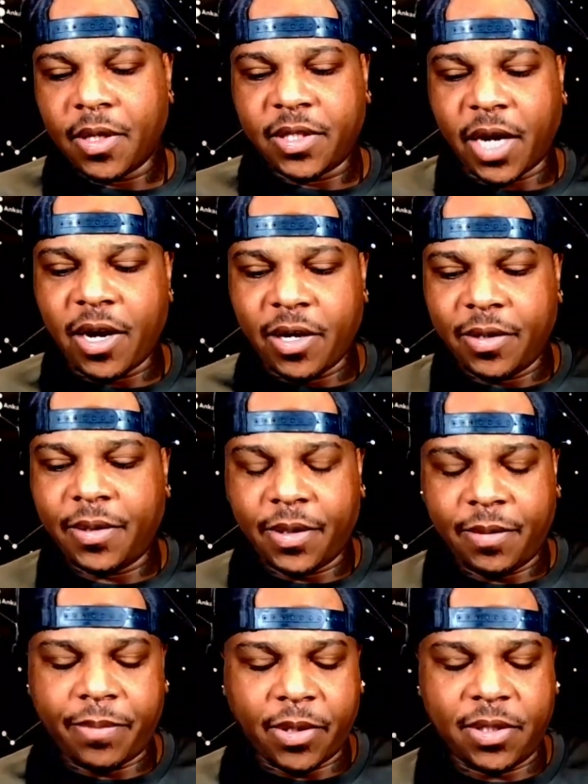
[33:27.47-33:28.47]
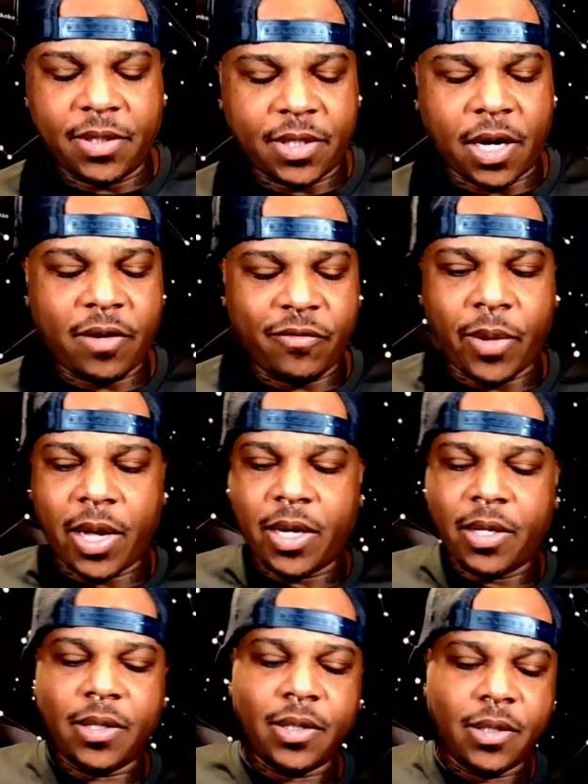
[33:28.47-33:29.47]
They're tired. The person's tired of
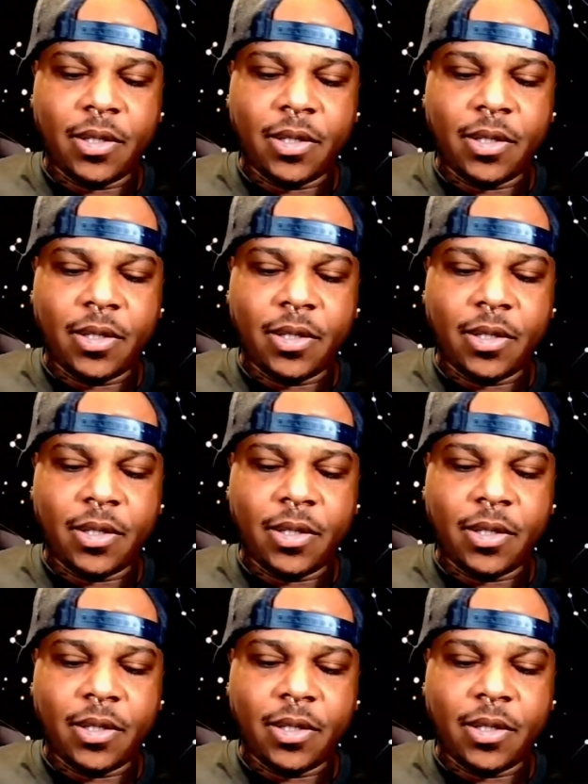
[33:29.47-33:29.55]
waiting.